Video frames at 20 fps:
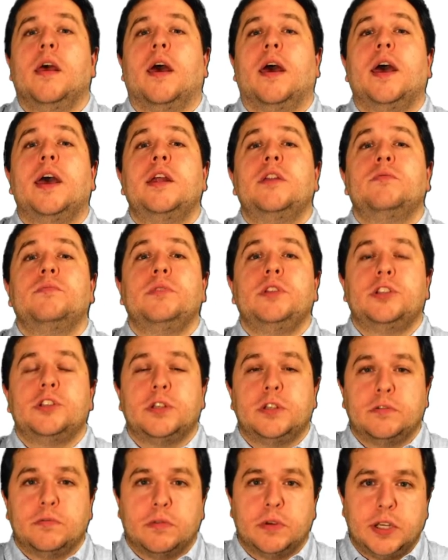and
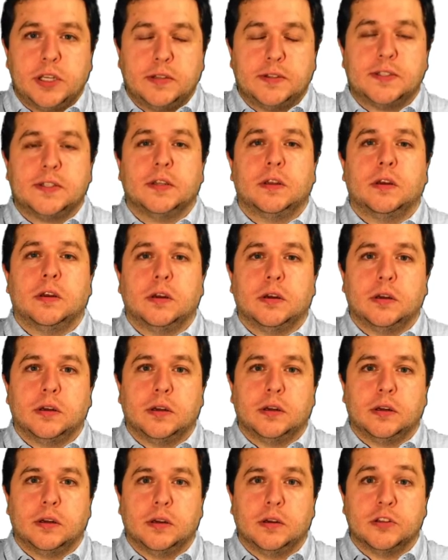regenerate
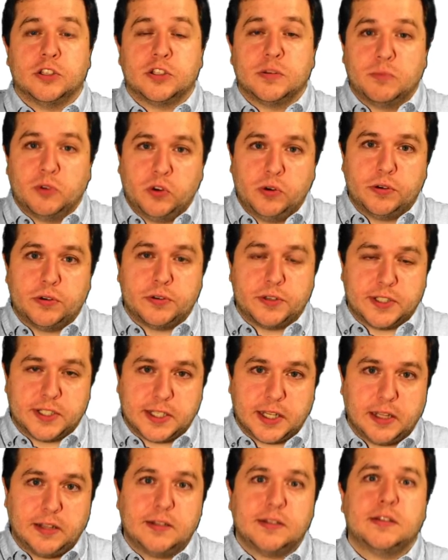a smaller
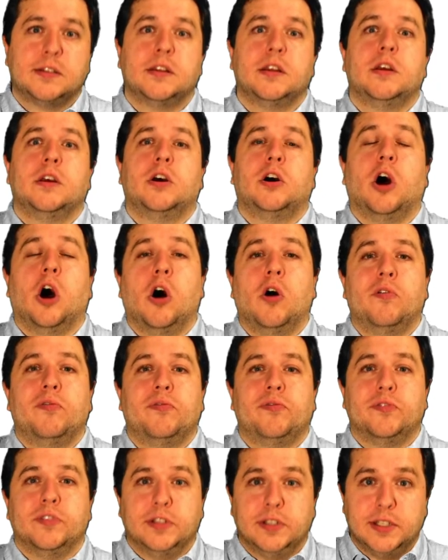set
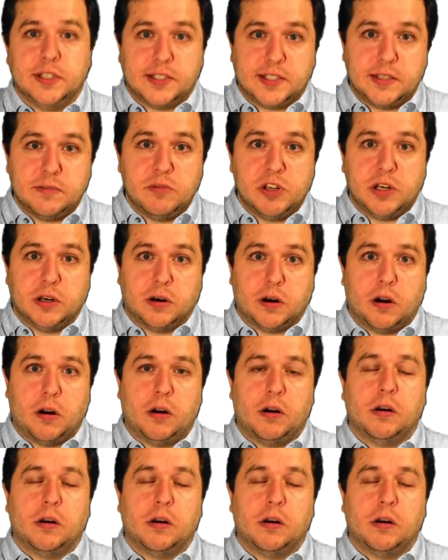of dissimilar